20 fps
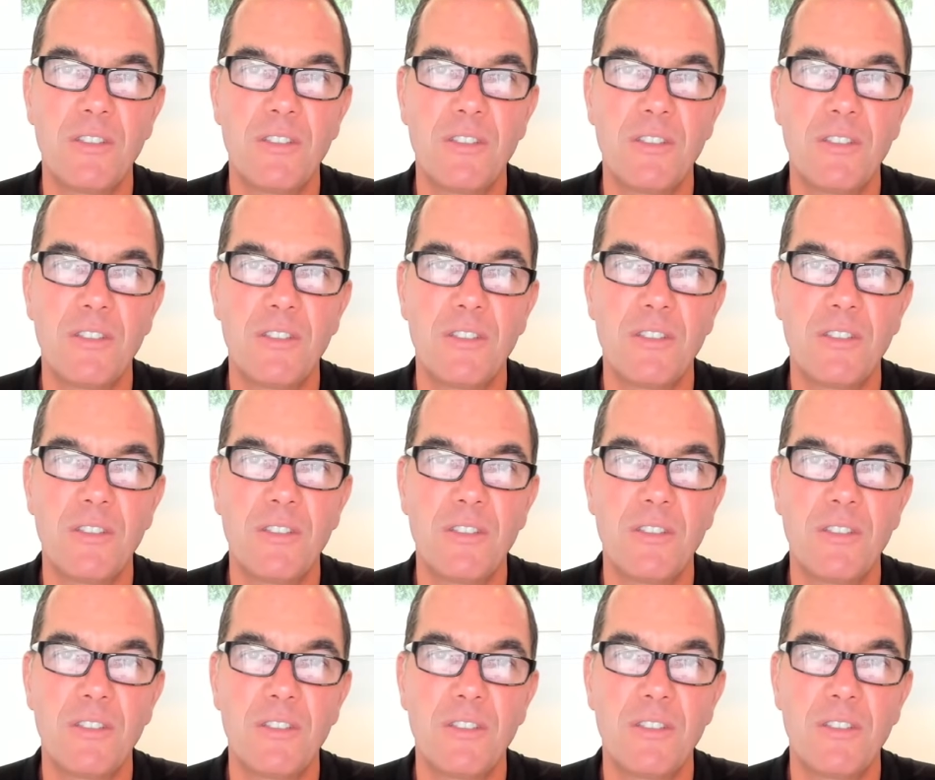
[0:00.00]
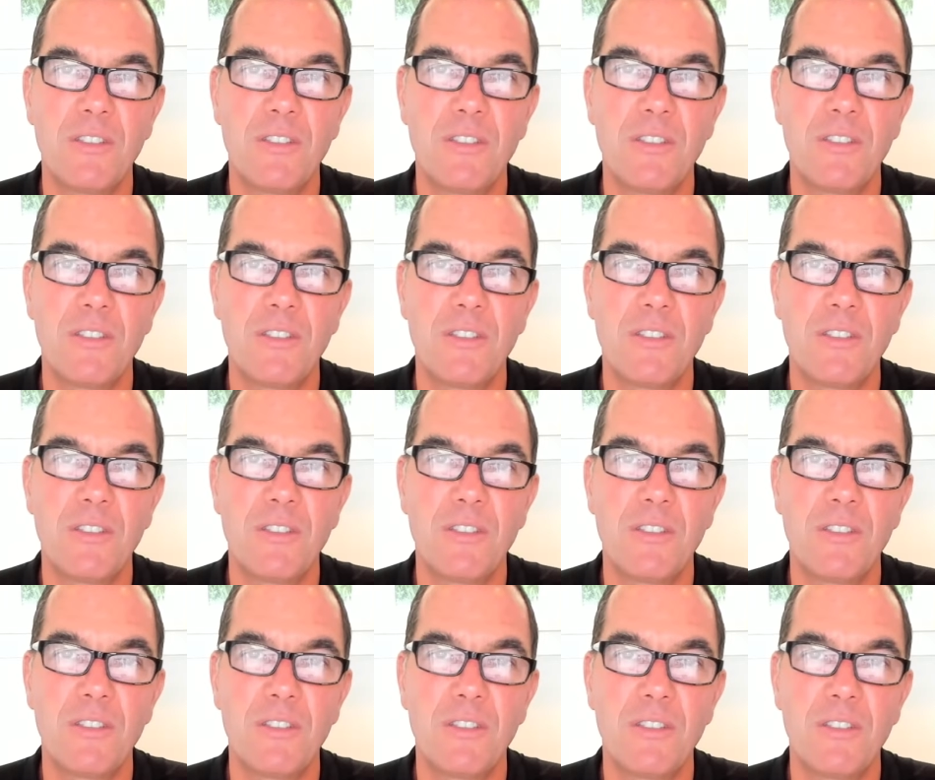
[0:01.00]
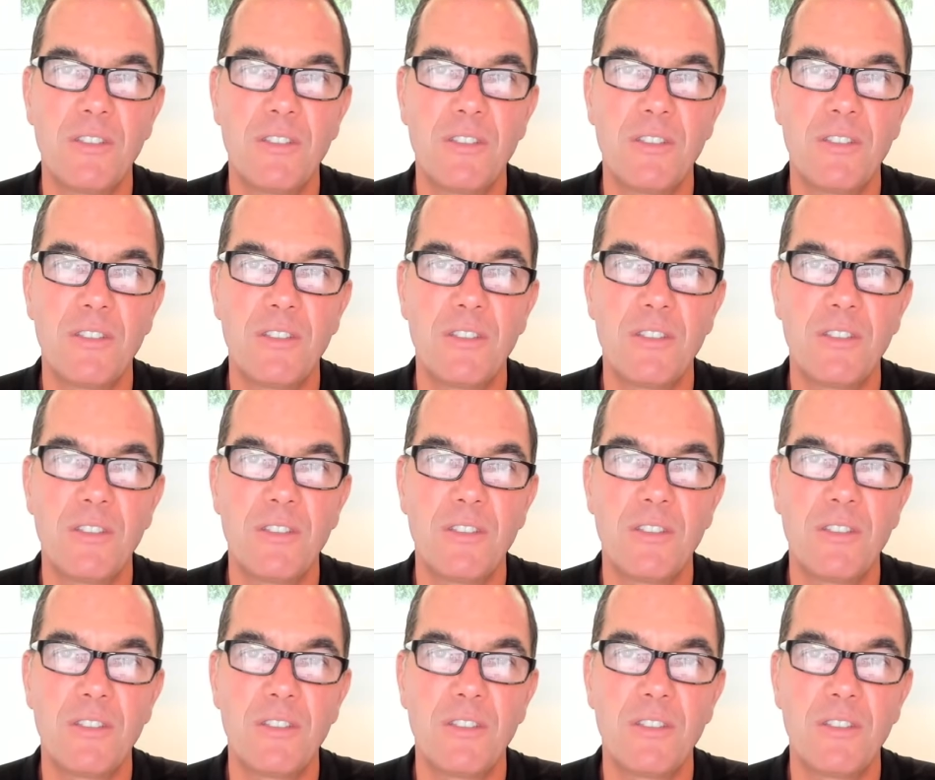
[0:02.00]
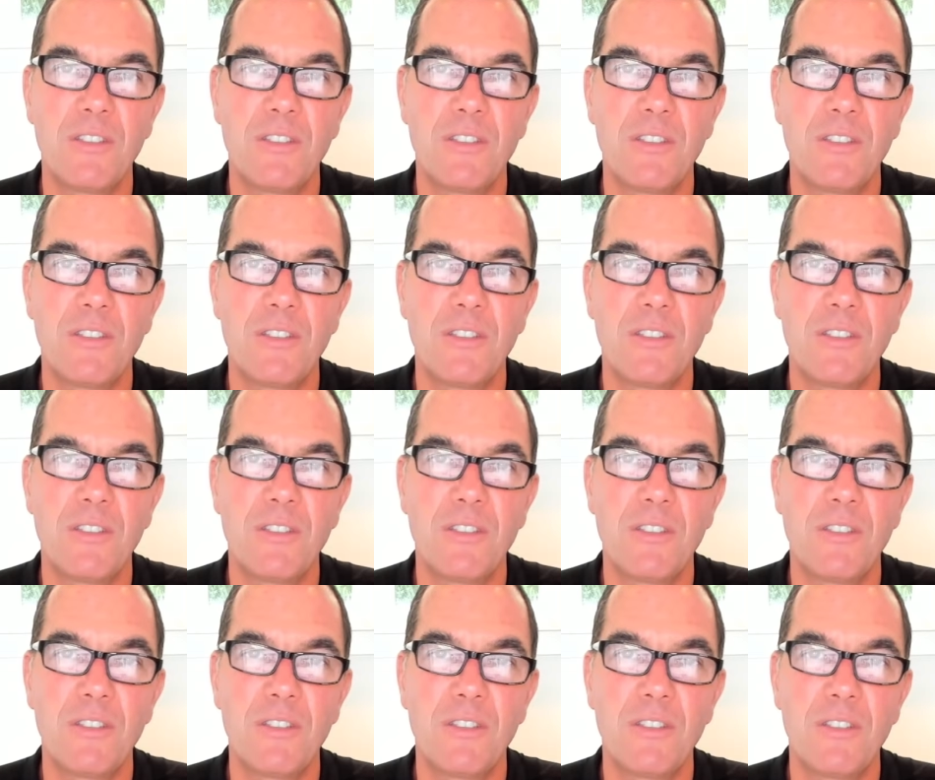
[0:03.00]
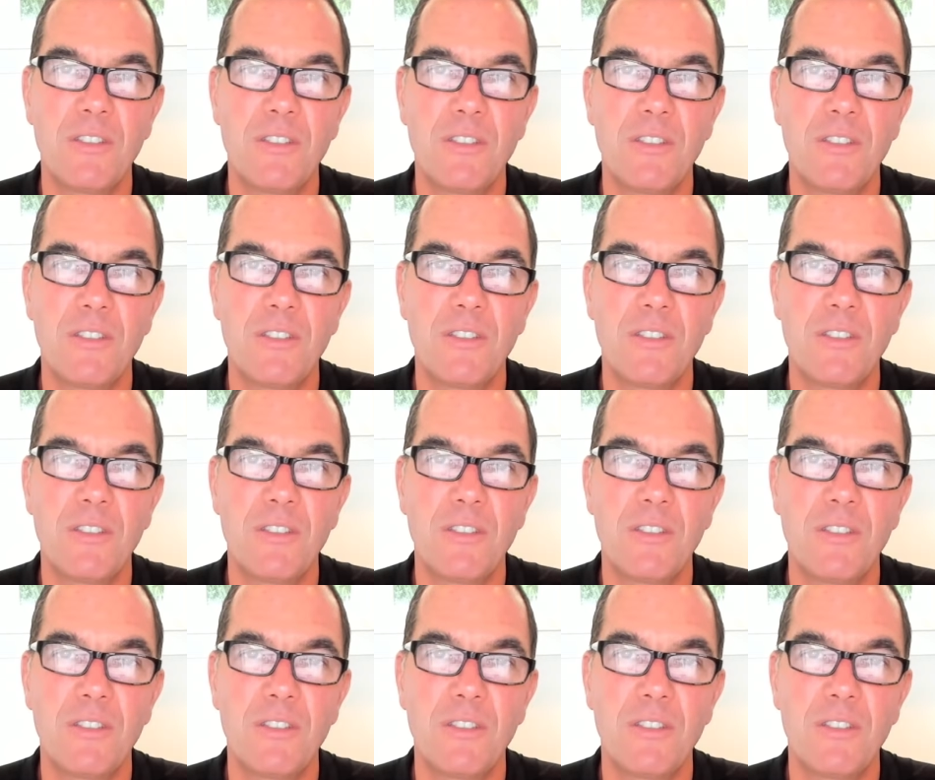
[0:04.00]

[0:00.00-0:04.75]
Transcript: Sometimes fun is challenging yourself to do things that may feel a little bit uncomfortable.